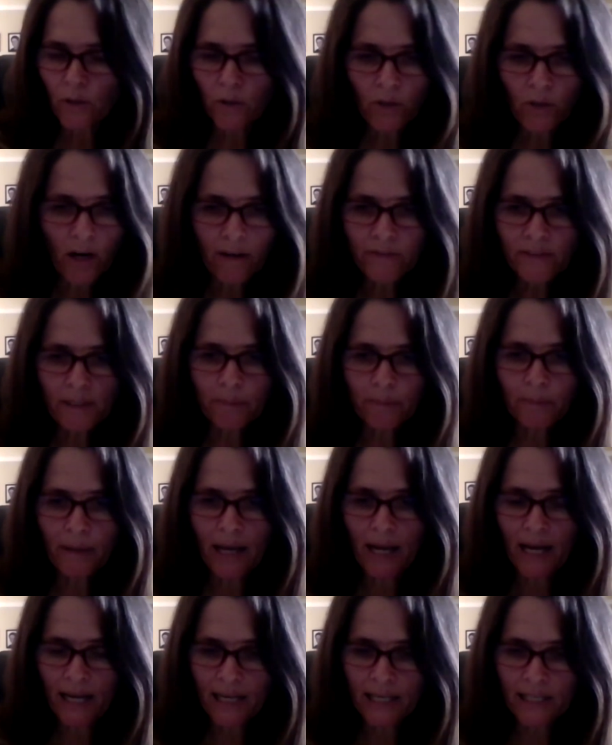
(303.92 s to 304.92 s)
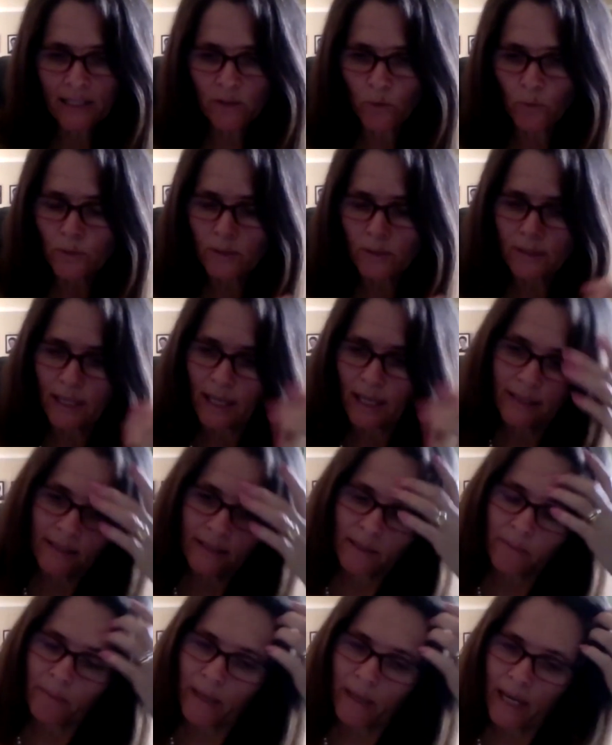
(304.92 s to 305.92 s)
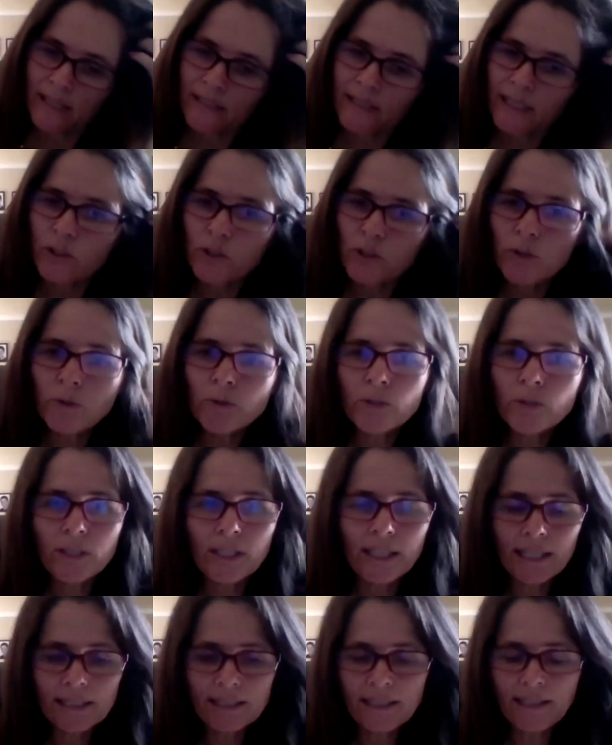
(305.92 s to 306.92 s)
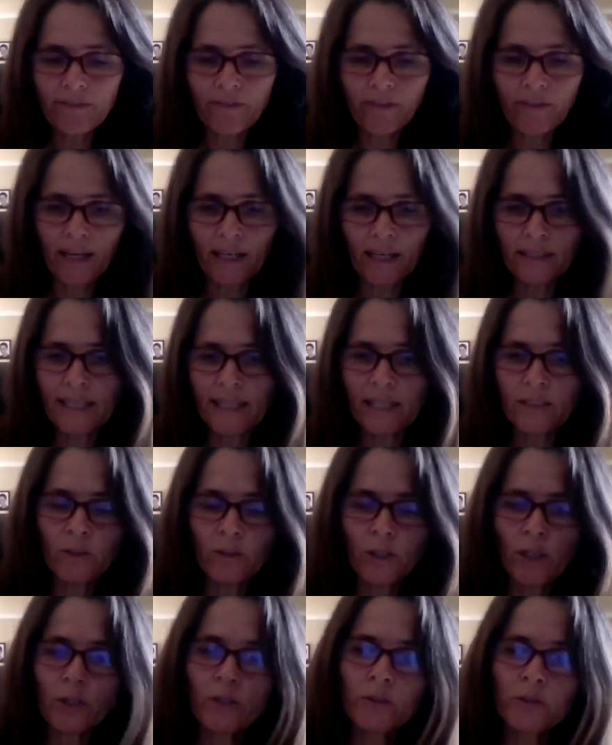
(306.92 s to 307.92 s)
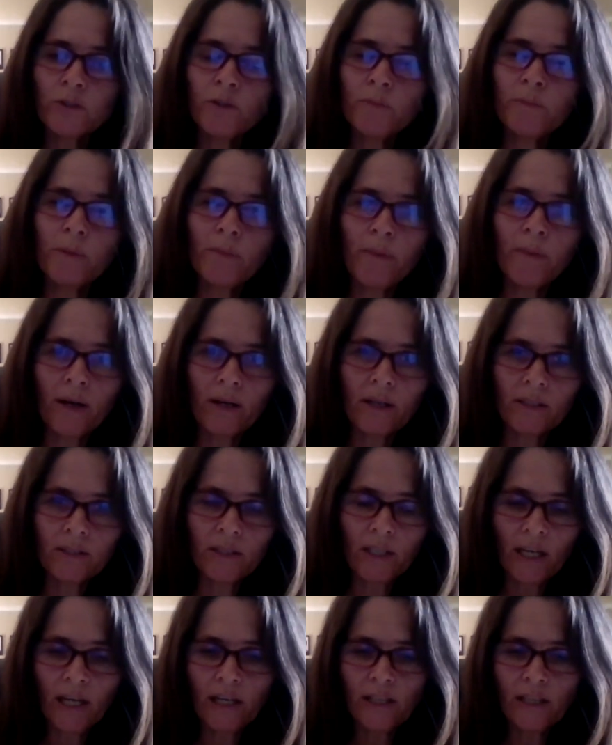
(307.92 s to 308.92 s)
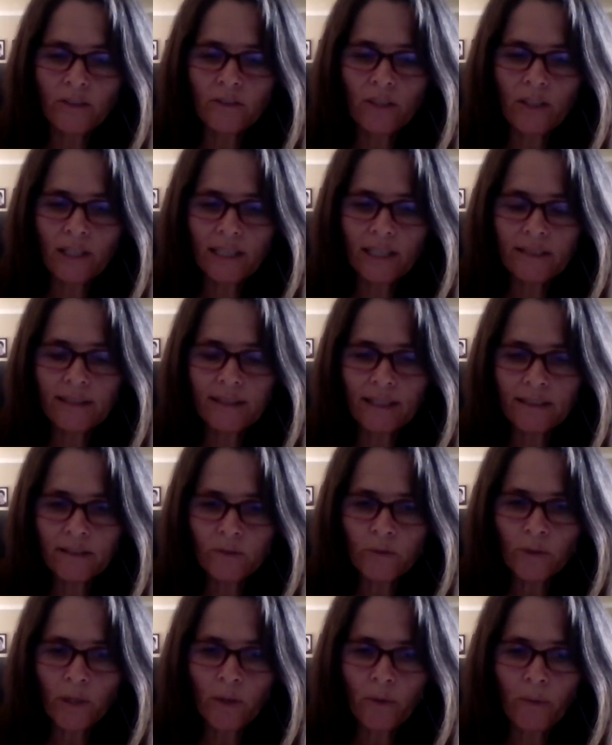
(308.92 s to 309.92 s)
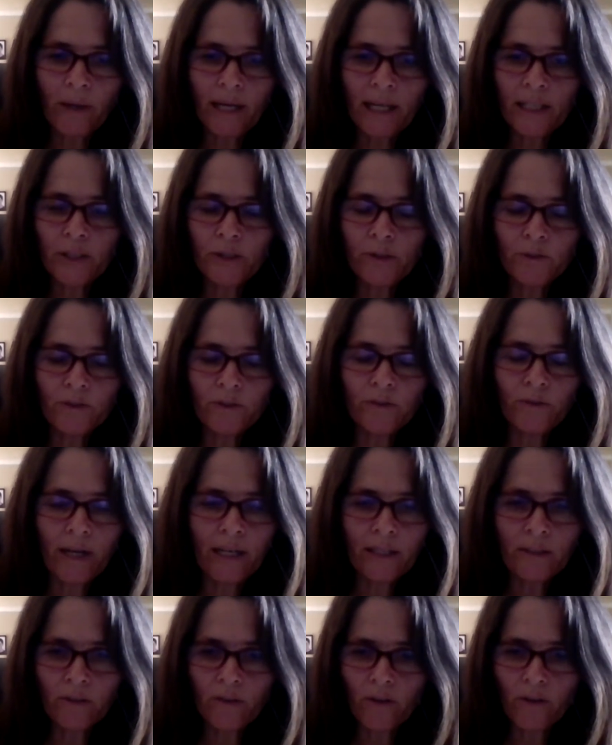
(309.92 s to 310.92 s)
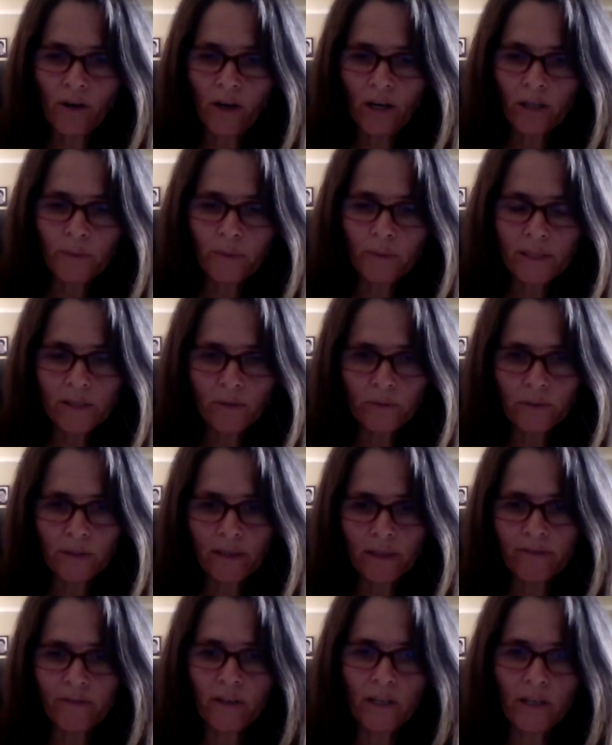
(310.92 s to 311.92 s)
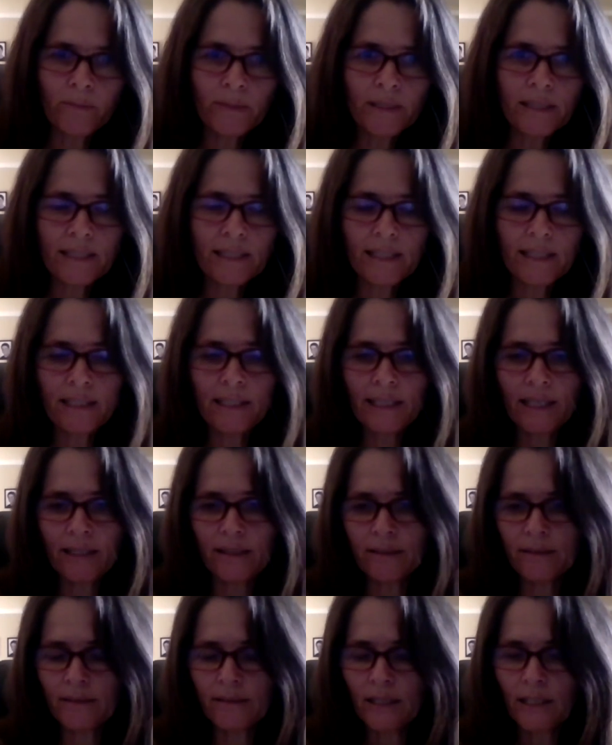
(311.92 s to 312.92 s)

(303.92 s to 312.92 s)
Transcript: craft supplies or science supplies that you could easily find at your local supermarket. So it doesn't require you to run to the hardware store and the pharmacy and,